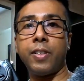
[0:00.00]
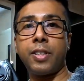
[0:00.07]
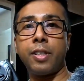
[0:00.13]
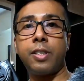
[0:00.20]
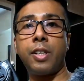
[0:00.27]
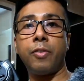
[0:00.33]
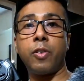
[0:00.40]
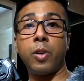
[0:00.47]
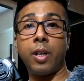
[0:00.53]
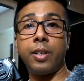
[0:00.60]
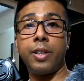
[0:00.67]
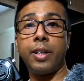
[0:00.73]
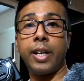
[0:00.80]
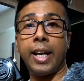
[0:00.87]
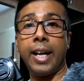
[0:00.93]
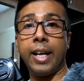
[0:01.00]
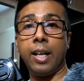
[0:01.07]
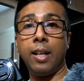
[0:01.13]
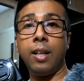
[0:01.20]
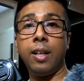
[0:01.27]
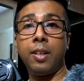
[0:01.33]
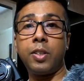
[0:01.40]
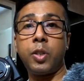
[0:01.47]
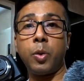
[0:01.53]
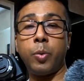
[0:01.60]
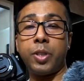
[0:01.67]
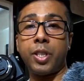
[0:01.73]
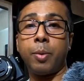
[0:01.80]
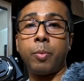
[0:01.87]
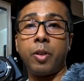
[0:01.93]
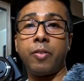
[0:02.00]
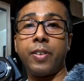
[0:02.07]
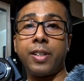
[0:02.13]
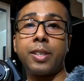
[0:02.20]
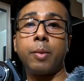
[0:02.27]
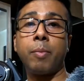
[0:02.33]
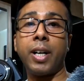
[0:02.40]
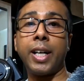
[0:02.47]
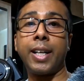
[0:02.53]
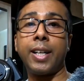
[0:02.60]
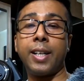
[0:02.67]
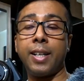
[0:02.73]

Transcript: 6400L, to which I'm going to fix the mic.